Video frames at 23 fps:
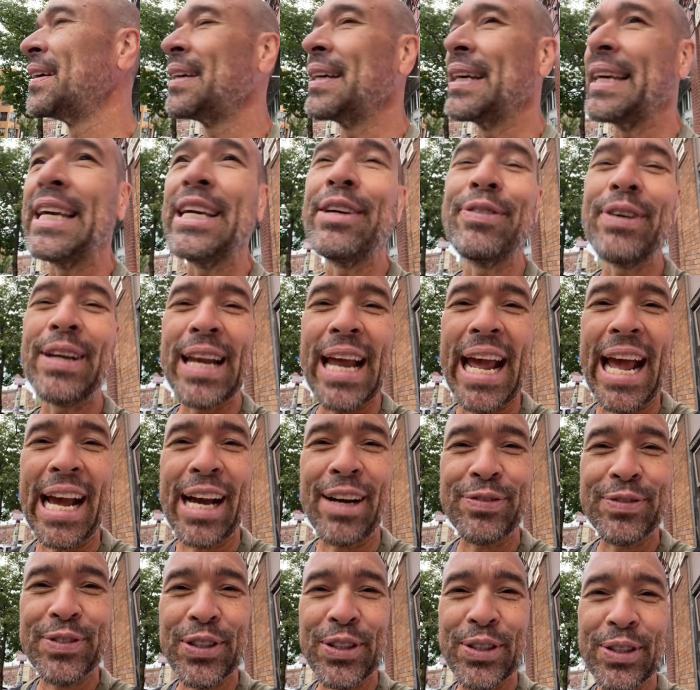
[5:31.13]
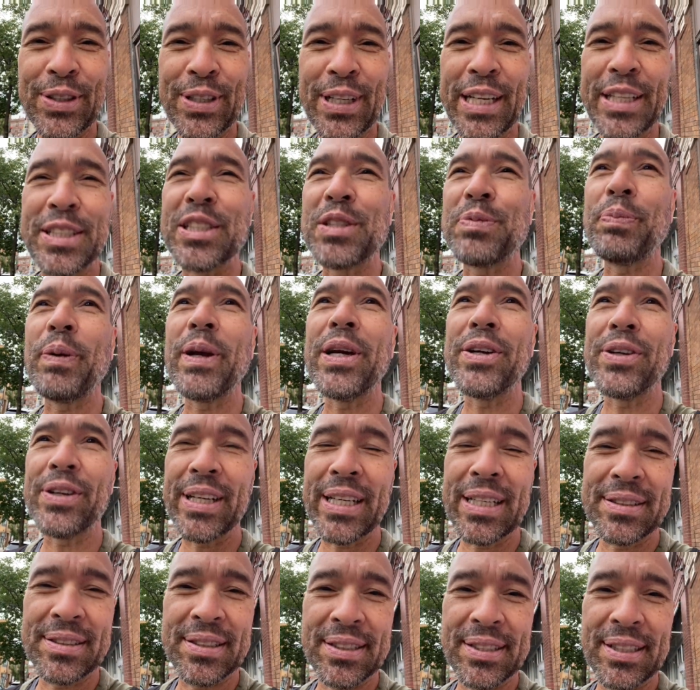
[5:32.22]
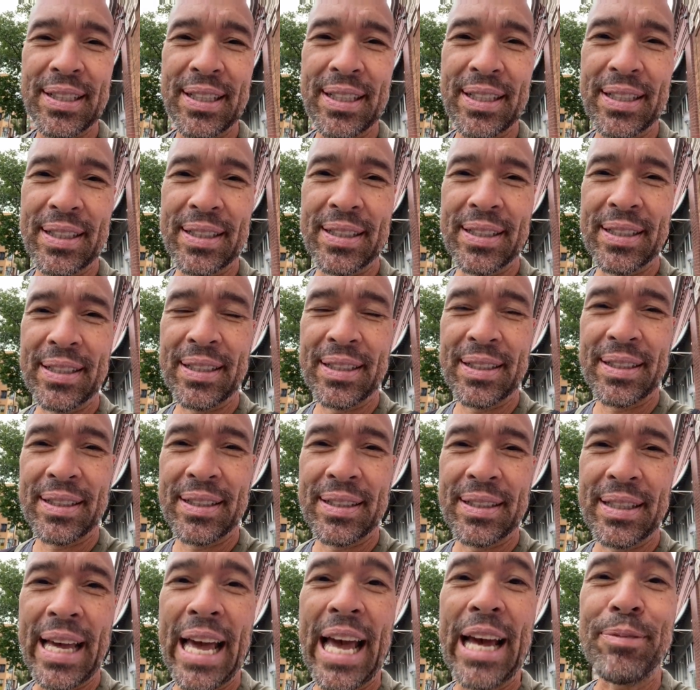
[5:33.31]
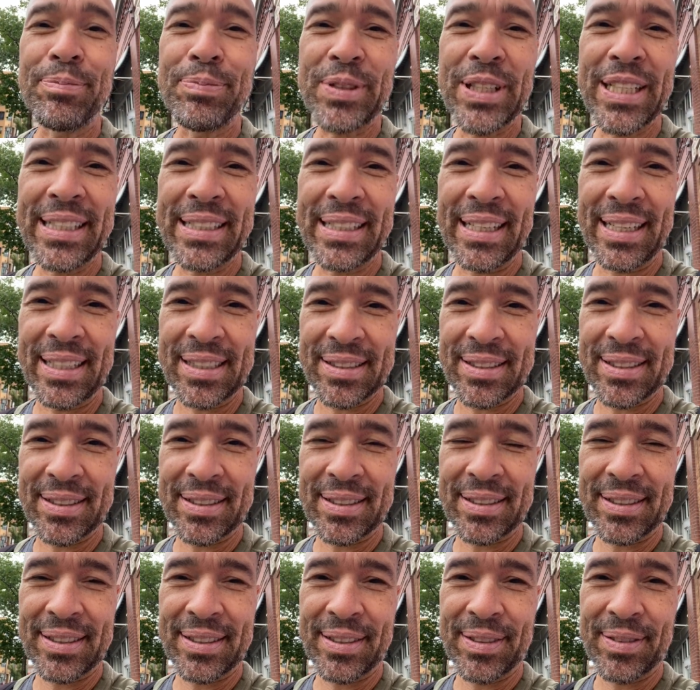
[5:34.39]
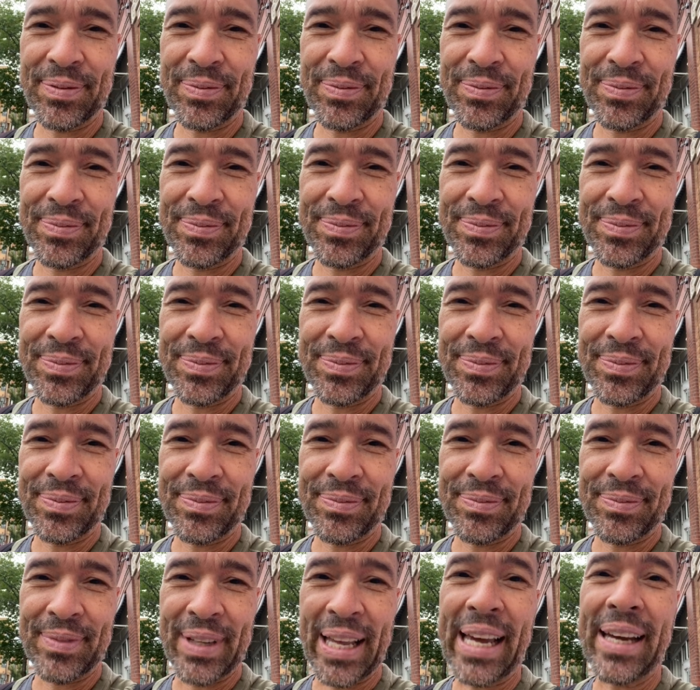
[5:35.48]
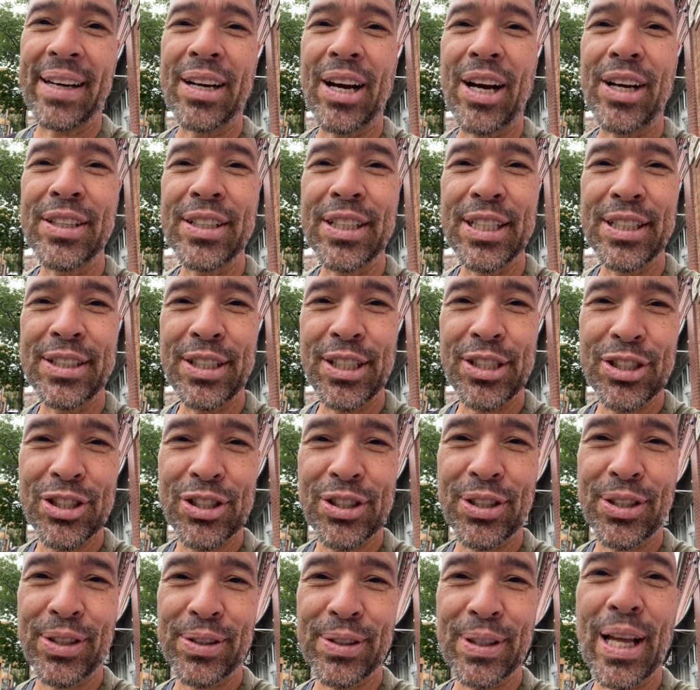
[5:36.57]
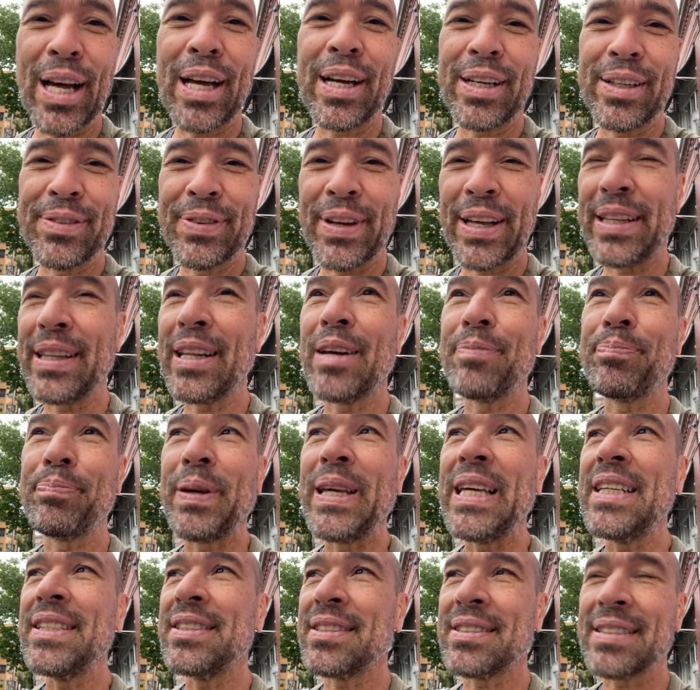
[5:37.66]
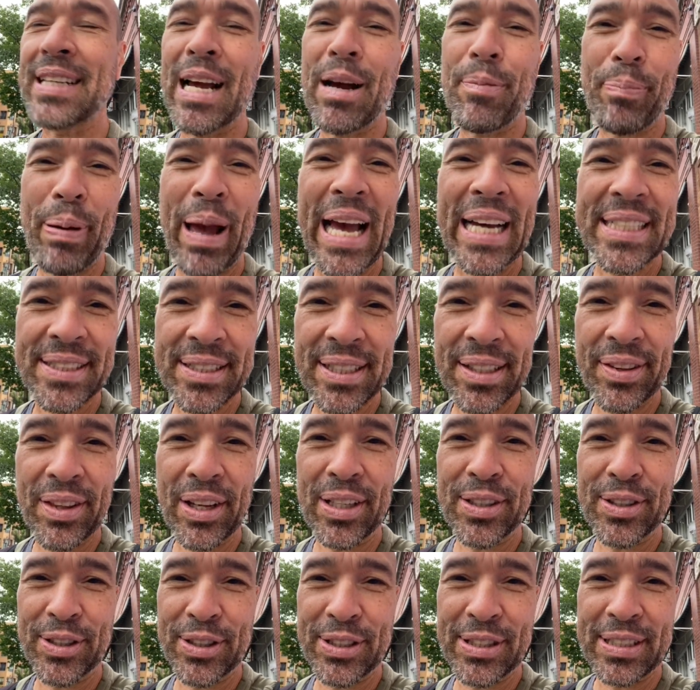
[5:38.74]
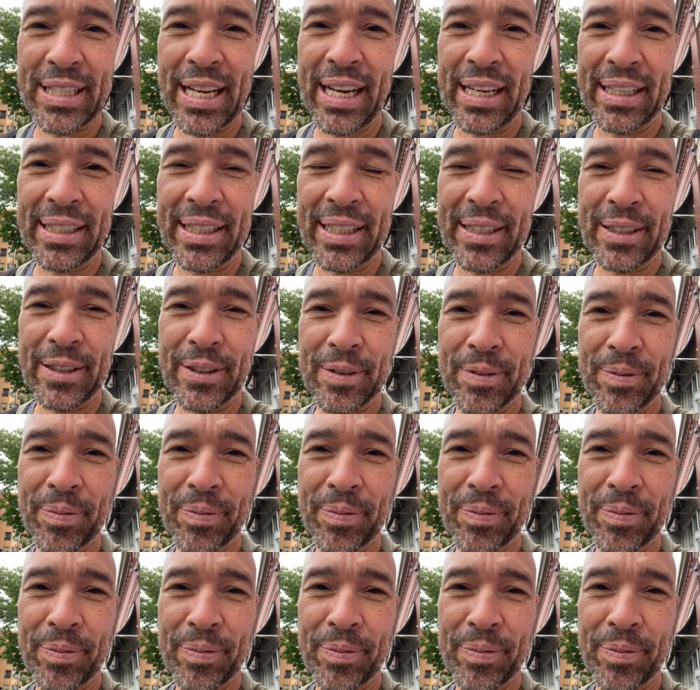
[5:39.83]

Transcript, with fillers: even after experiencing emptiness and unconditional love and the peace that passeth understanding.